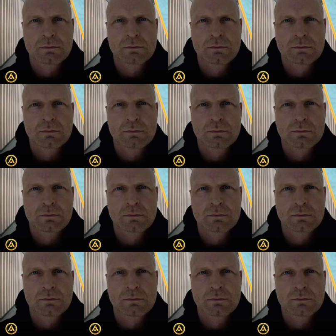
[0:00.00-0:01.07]

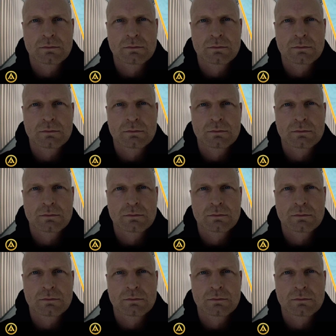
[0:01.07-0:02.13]

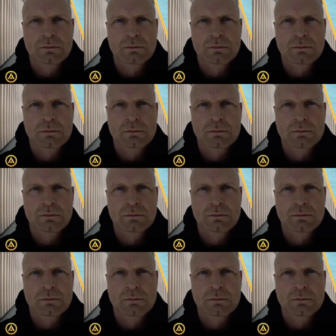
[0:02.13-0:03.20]

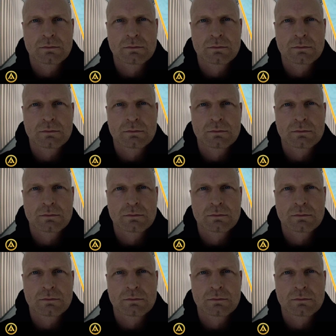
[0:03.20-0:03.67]
The face doesn't move, so there is nothing to read.